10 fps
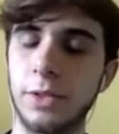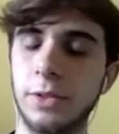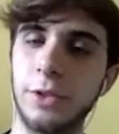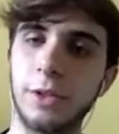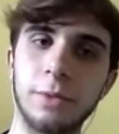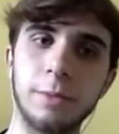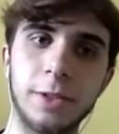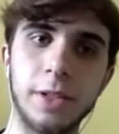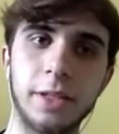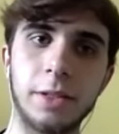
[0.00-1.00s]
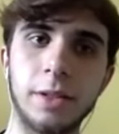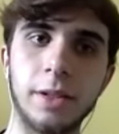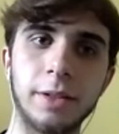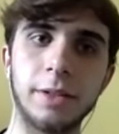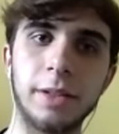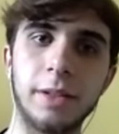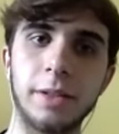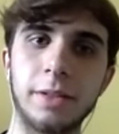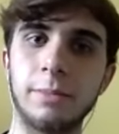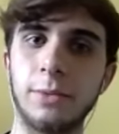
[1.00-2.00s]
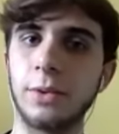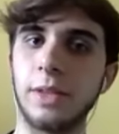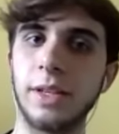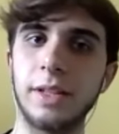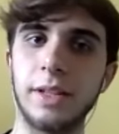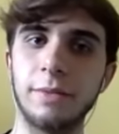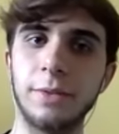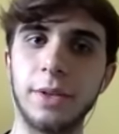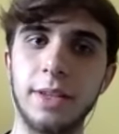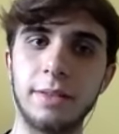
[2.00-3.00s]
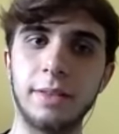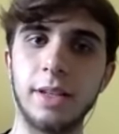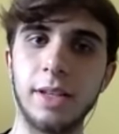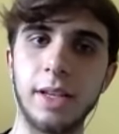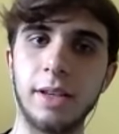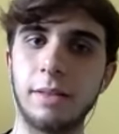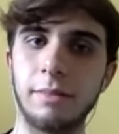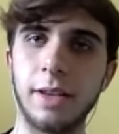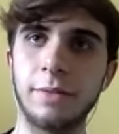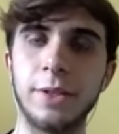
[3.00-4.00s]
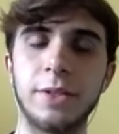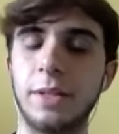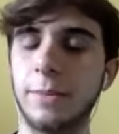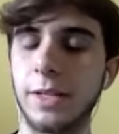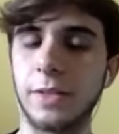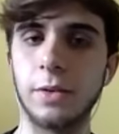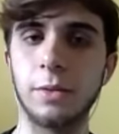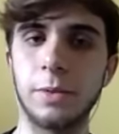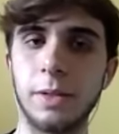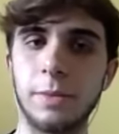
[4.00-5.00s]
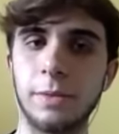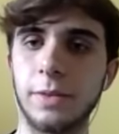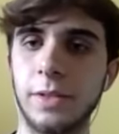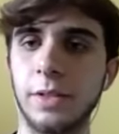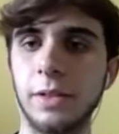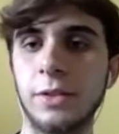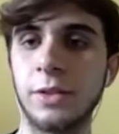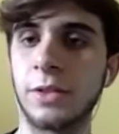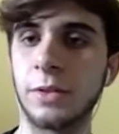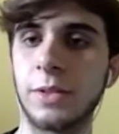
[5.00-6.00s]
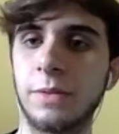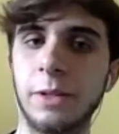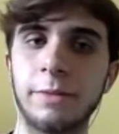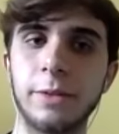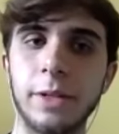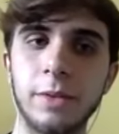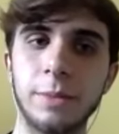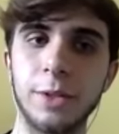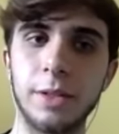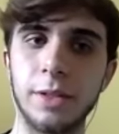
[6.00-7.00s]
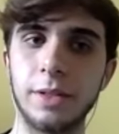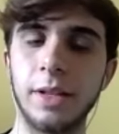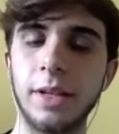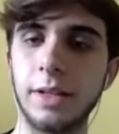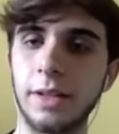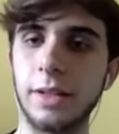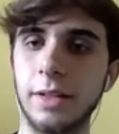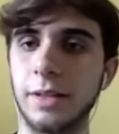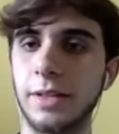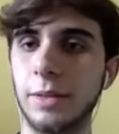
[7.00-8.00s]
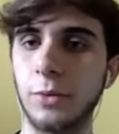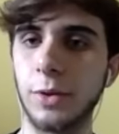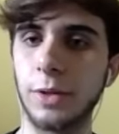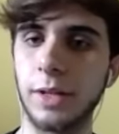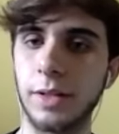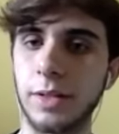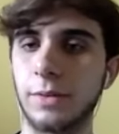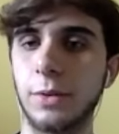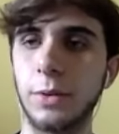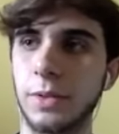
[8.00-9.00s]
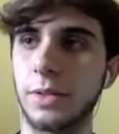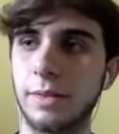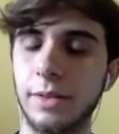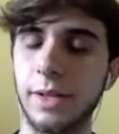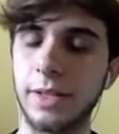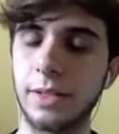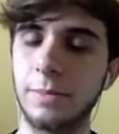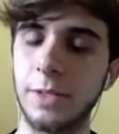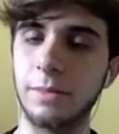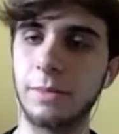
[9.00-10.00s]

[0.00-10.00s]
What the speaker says: in general, besides soccer. I think it's important that every team has to open up their facilities just so it's fair for everybody to get in the same workouts. Of course, there has to be